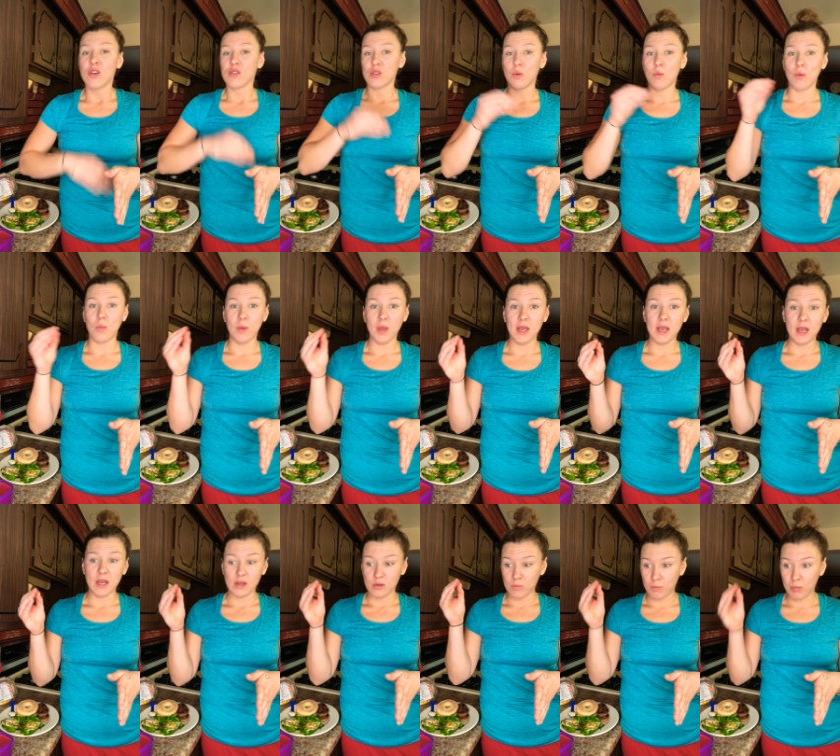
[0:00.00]
So when we
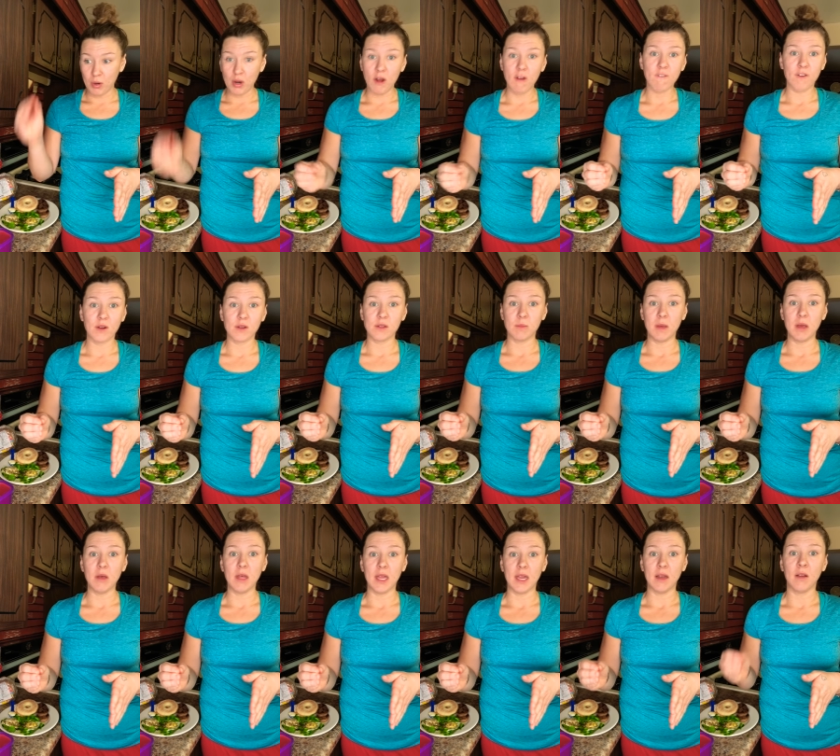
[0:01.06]
put our first
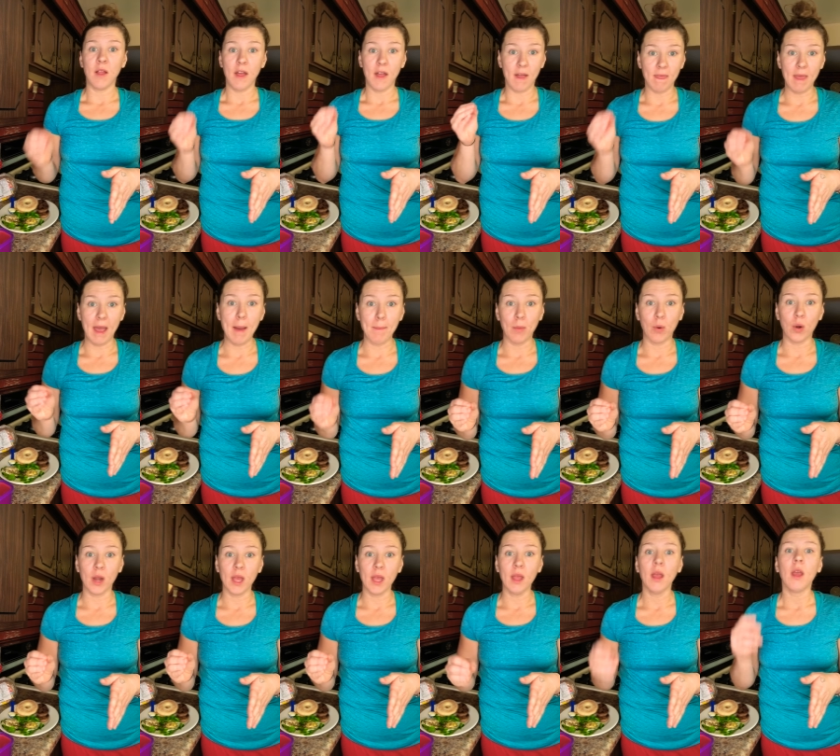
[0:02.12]
meal in in that
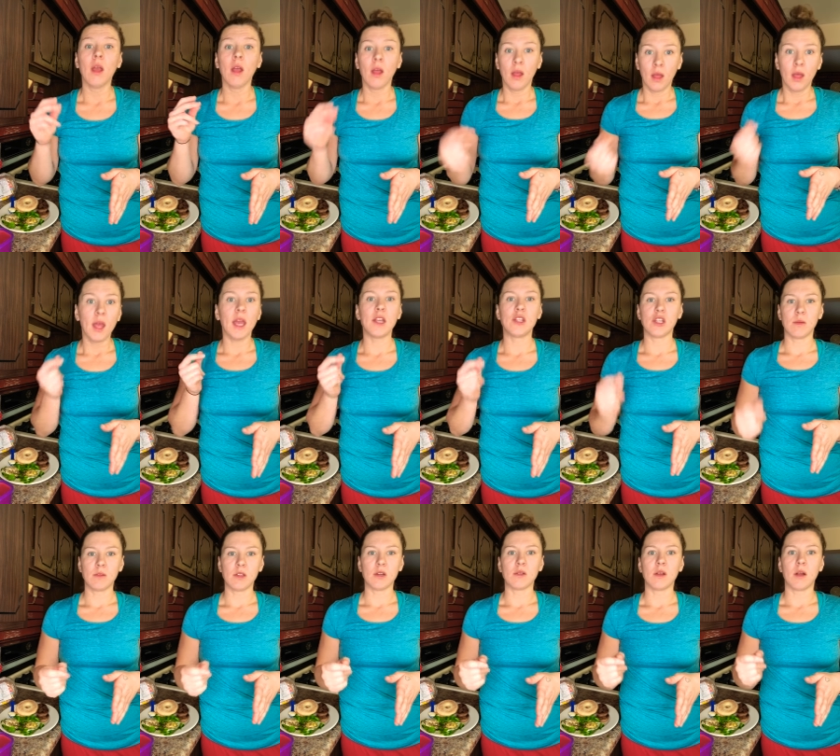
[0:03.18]
morning, it
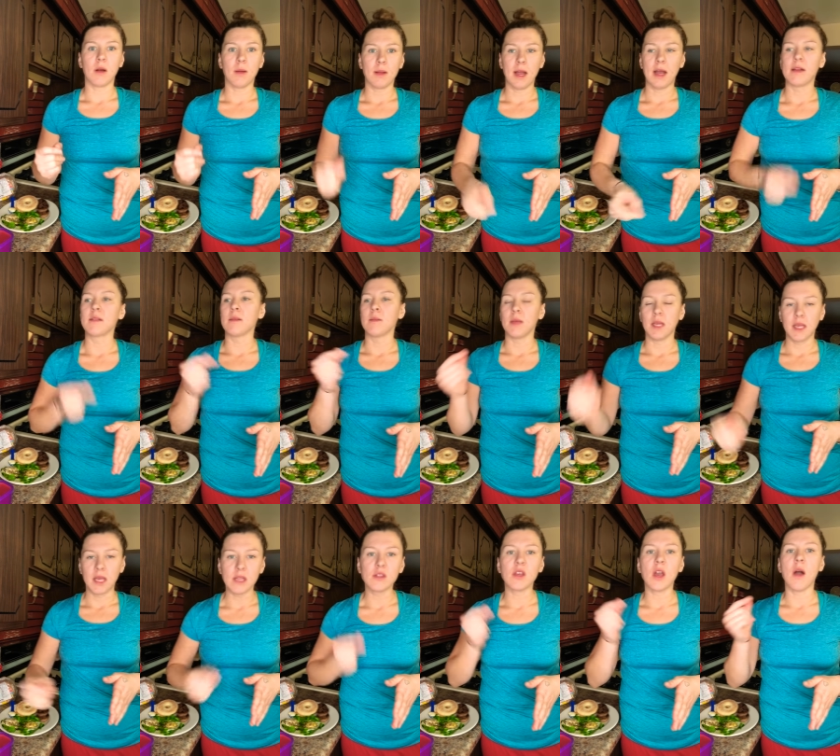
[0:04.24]
jumpstarts our metabolism, it
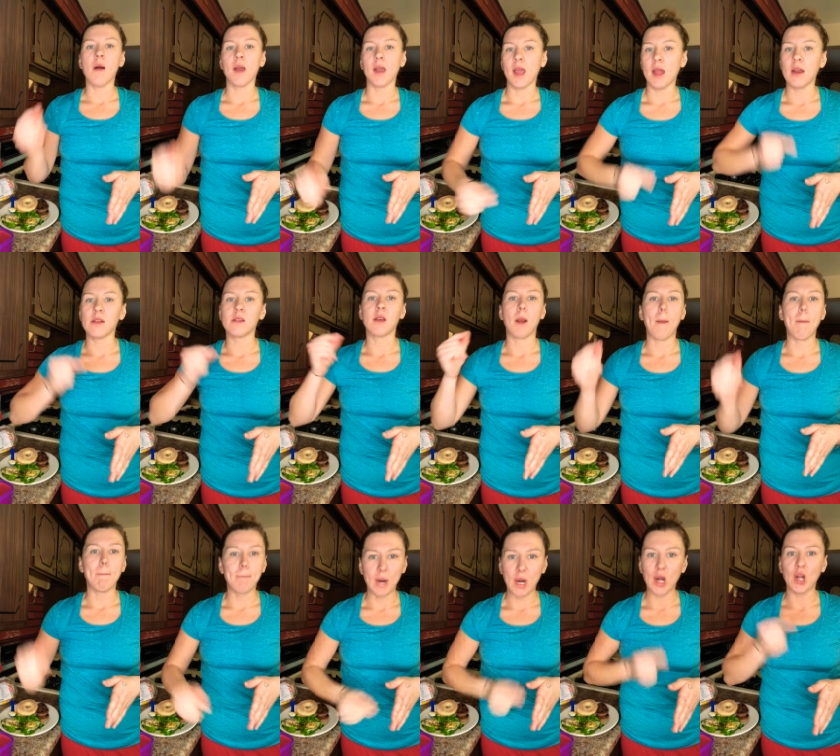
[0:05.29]
gets going, and it's gonna
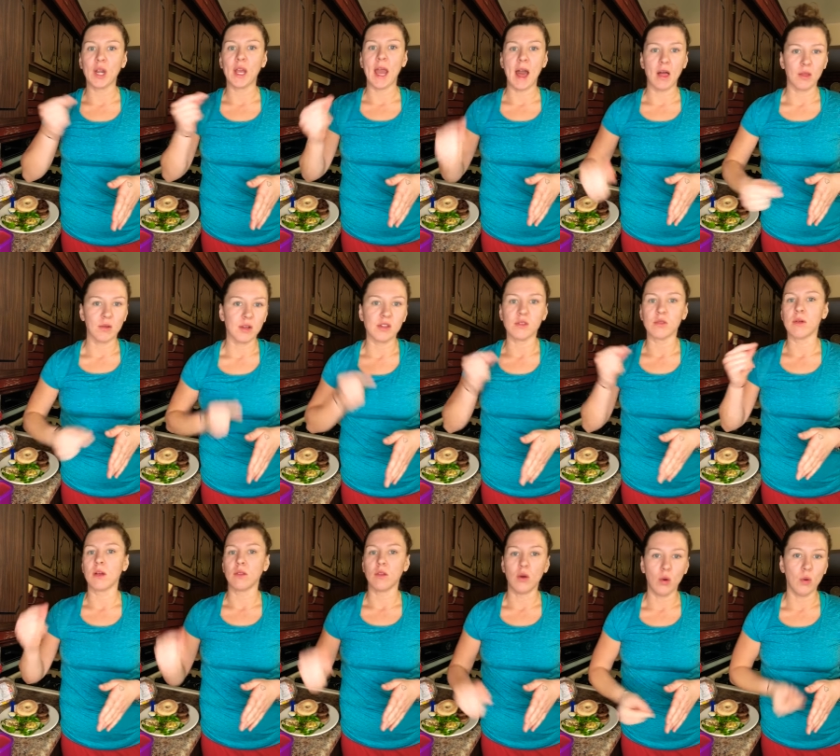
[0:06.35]
burn calories
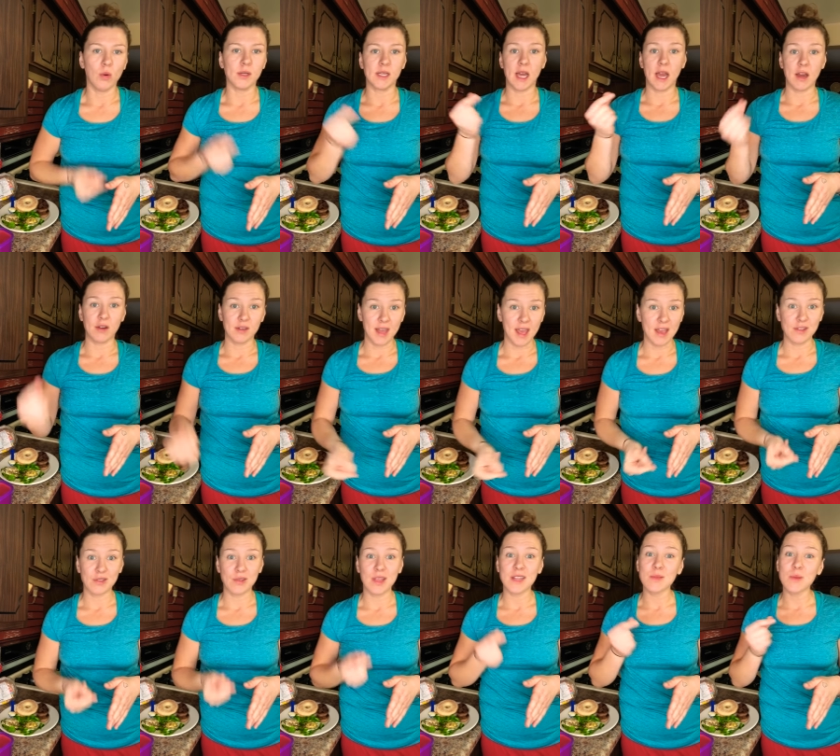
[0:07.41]
throughout the whole entire day.
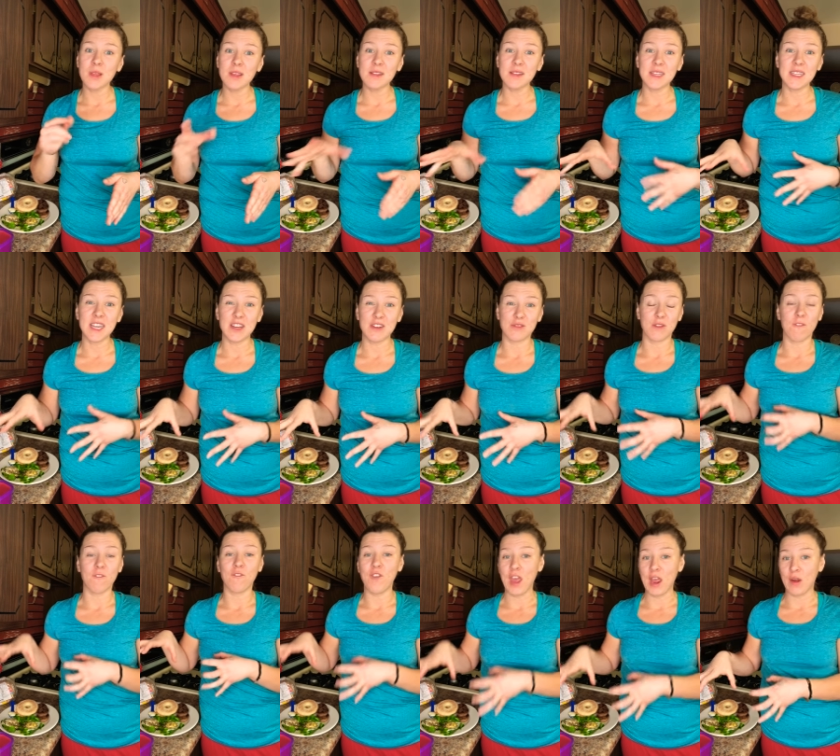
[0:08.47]
So that's why these containers
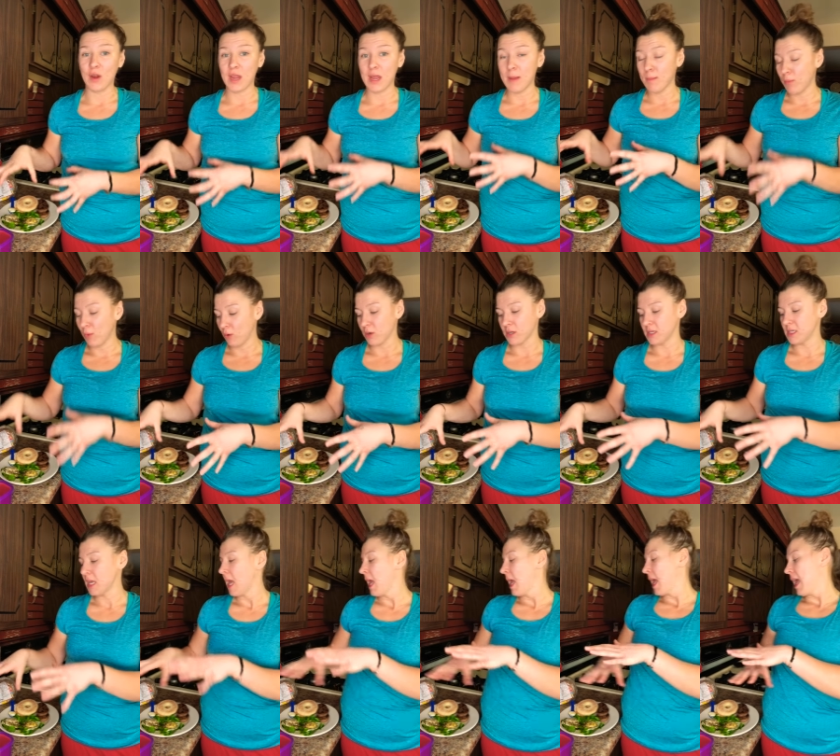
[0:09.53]
are very important.
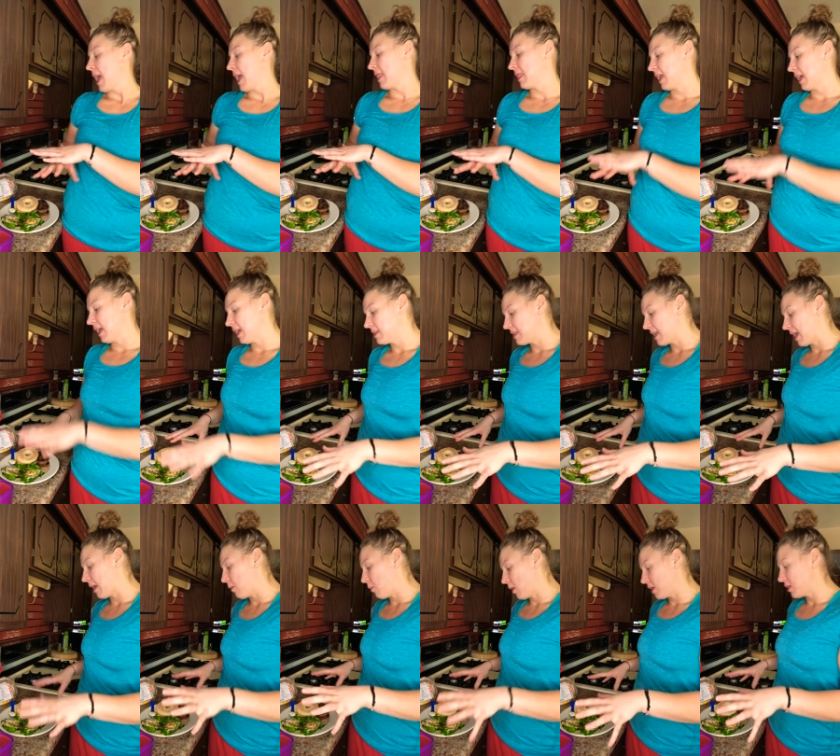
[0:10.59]
And like I said,
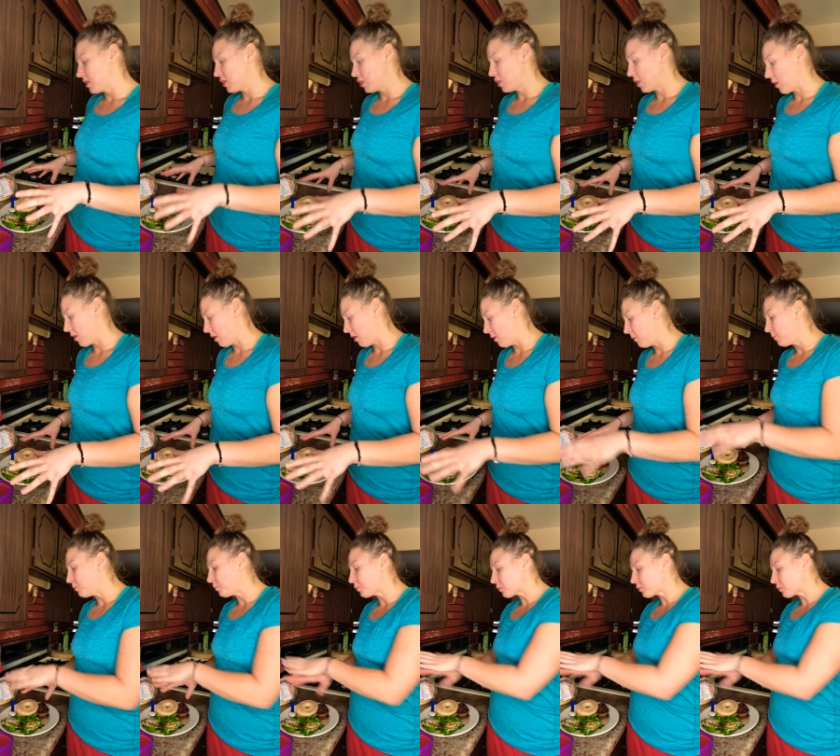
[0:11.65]
I wanted to show you